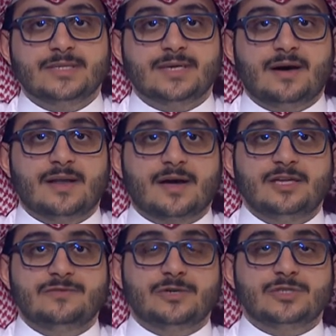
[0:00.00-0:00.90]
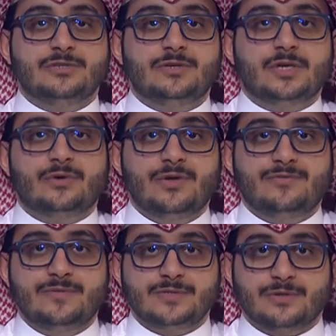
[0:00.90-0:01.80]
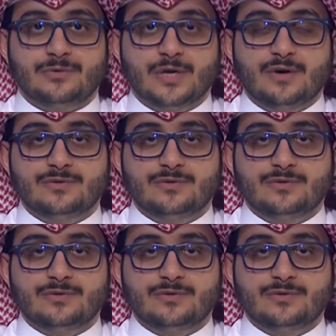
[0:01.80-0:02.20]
Isa Al Khalifa issued Decree 53